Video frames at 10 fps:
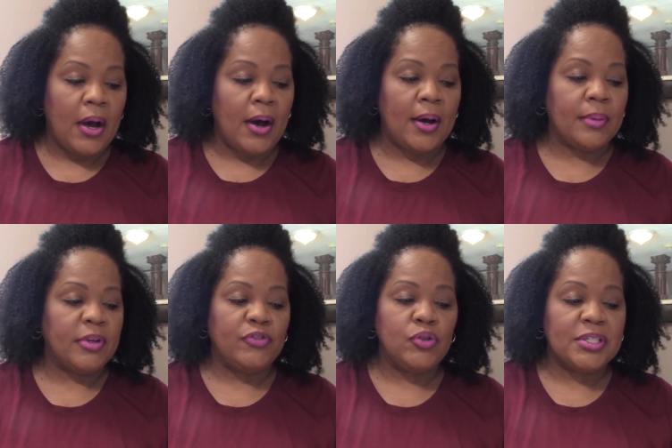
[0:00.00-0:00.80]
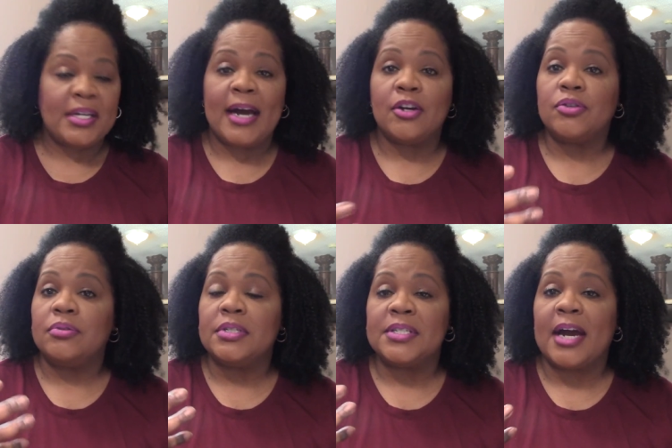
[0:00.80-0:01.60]
um, if you desire,
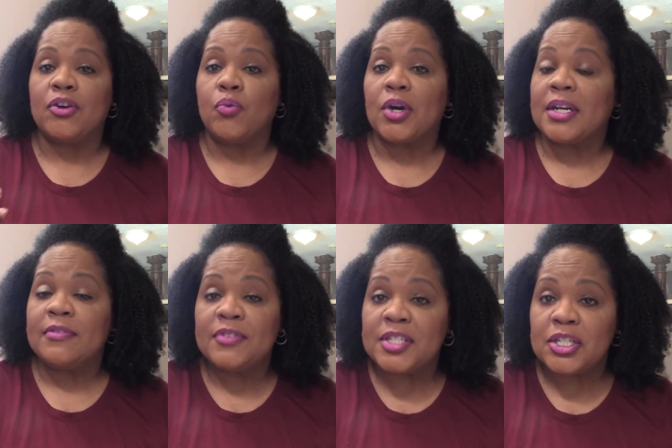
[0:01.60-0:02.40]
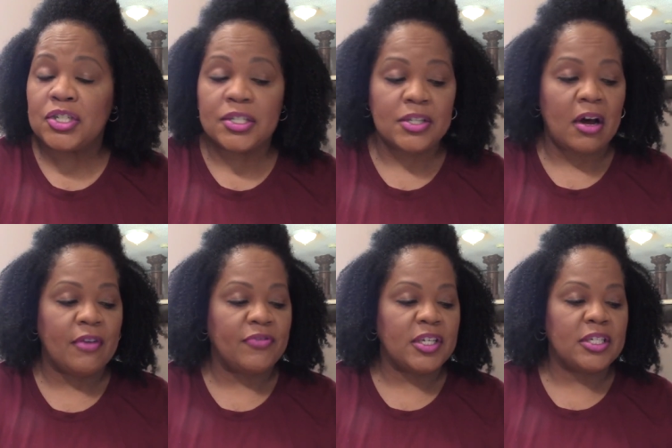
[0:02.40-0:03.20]
desire to work in a physician's
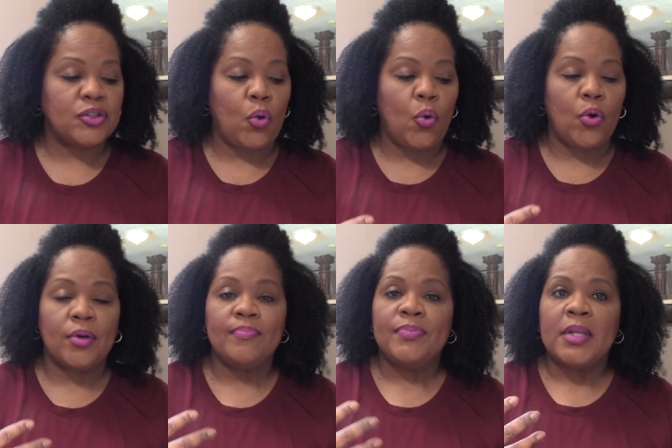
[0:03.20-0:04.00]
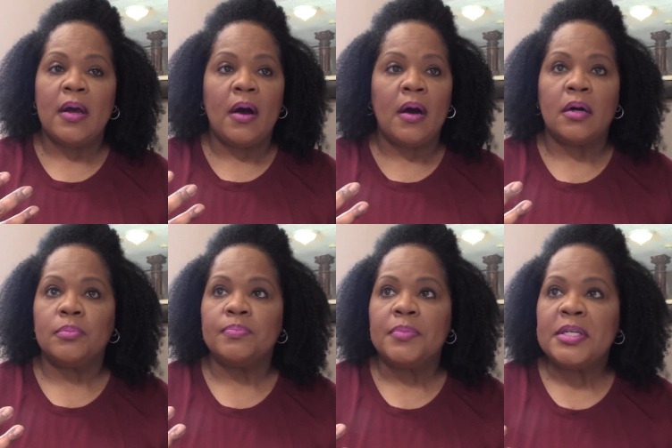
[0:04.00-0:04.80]
office or um,